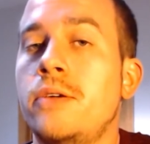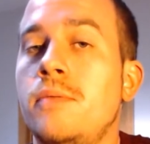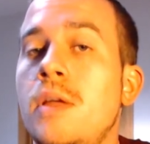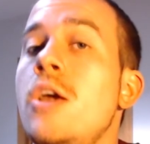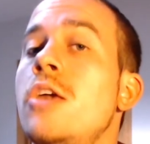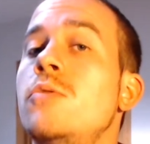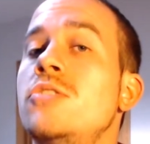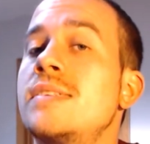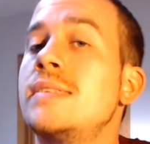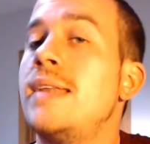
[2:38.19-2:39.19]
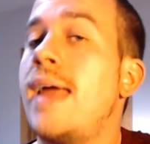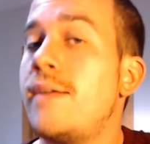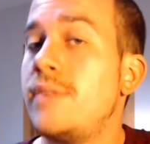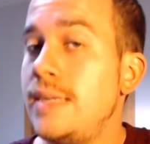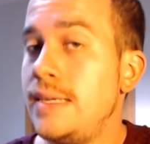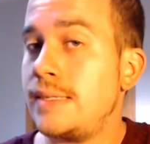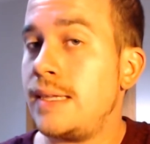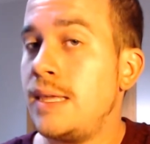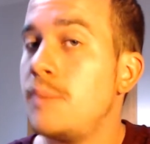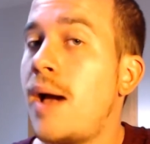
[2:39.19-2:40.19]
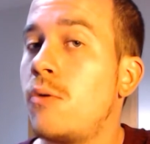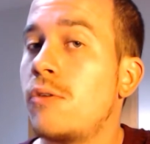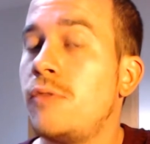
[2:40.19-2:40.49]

You would just need to have a decently powerful